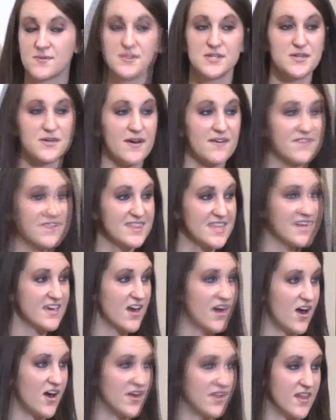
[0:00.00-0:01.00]
So we do
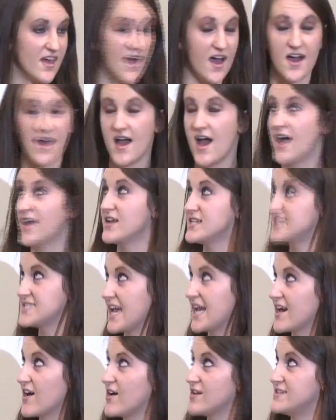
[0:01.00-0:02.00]
everything called on a
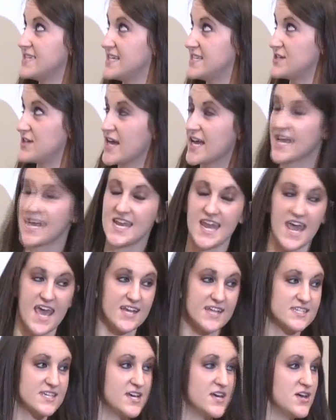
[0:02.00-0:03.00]
site called Deseret
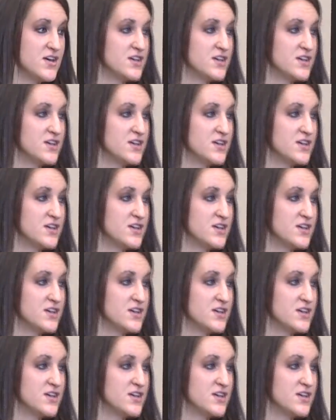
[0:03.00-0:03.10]
Connect.